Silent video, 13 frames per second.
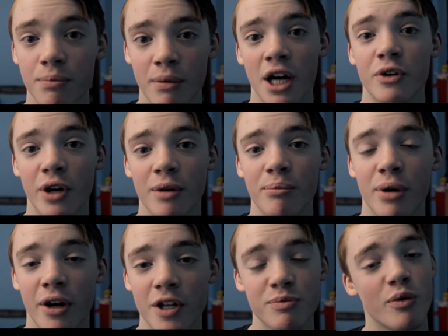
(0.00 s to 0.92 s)
my
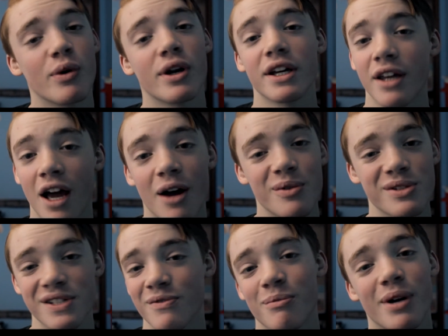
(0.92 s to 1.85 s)
grandparents, but what I got
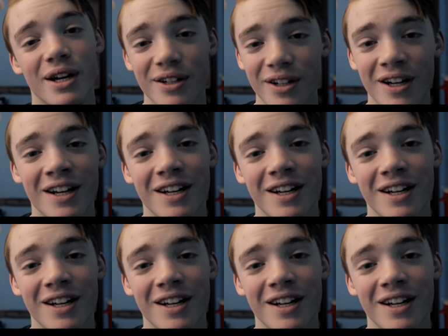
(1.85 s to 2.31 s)
was even better.